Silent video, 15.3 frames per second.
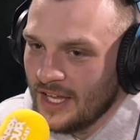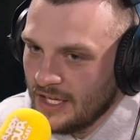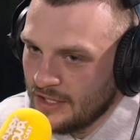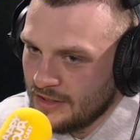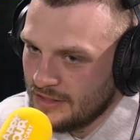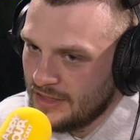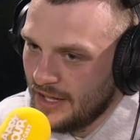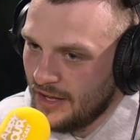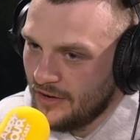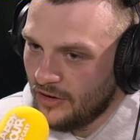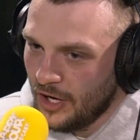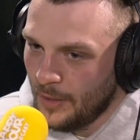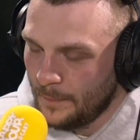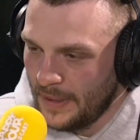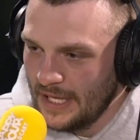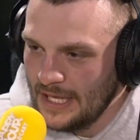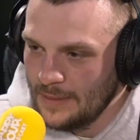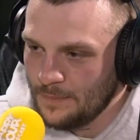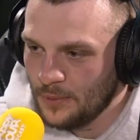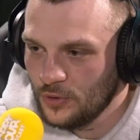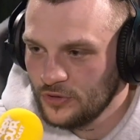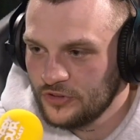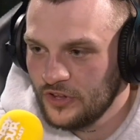There are
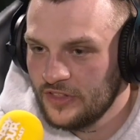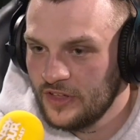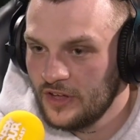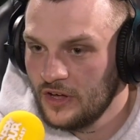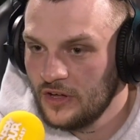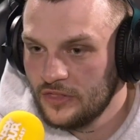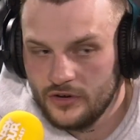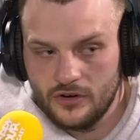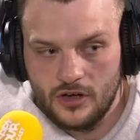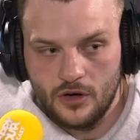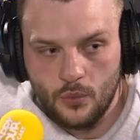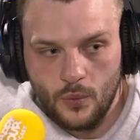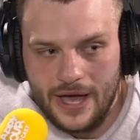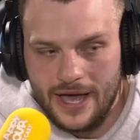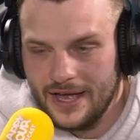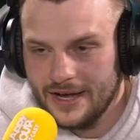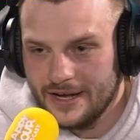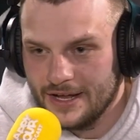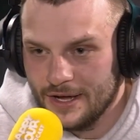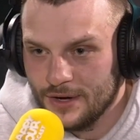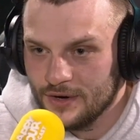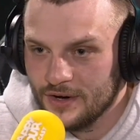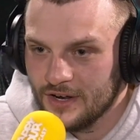people that are aware
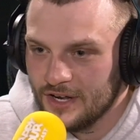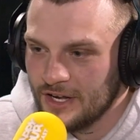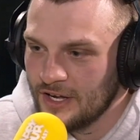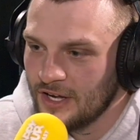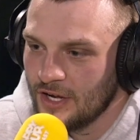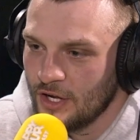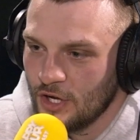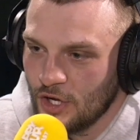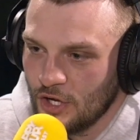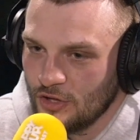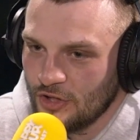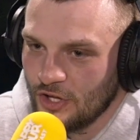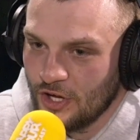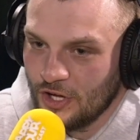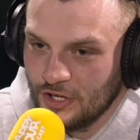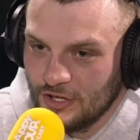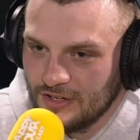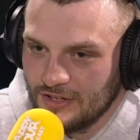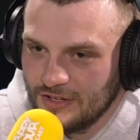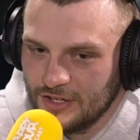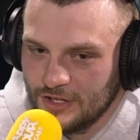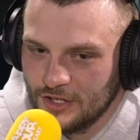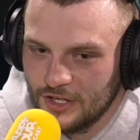now that
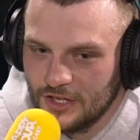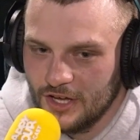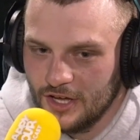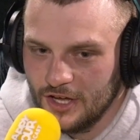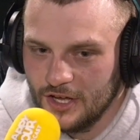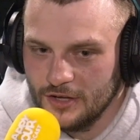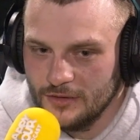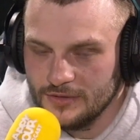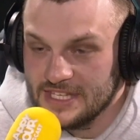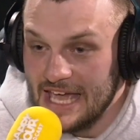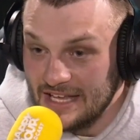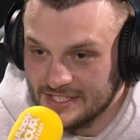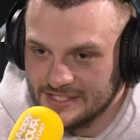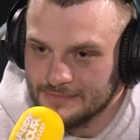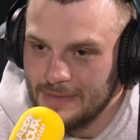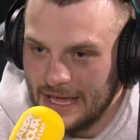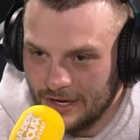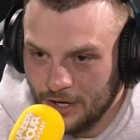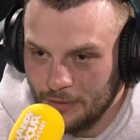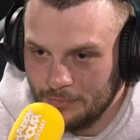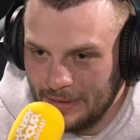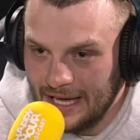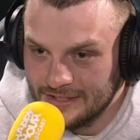yes men are
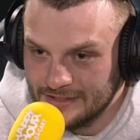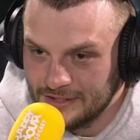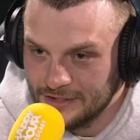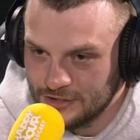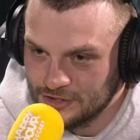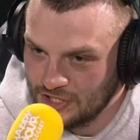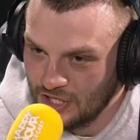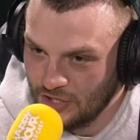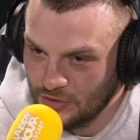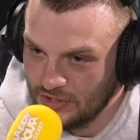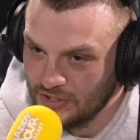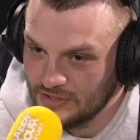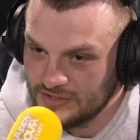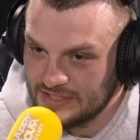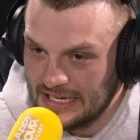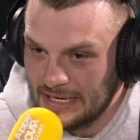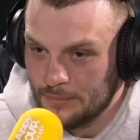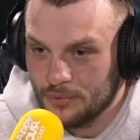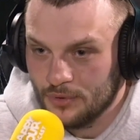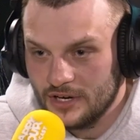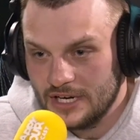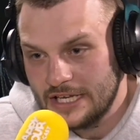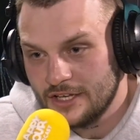bad, so they'll
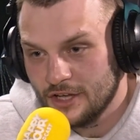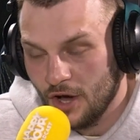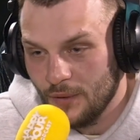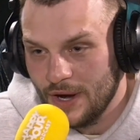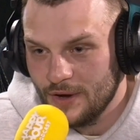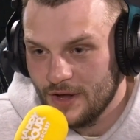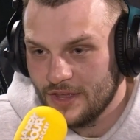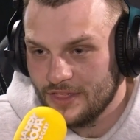deliberately go out of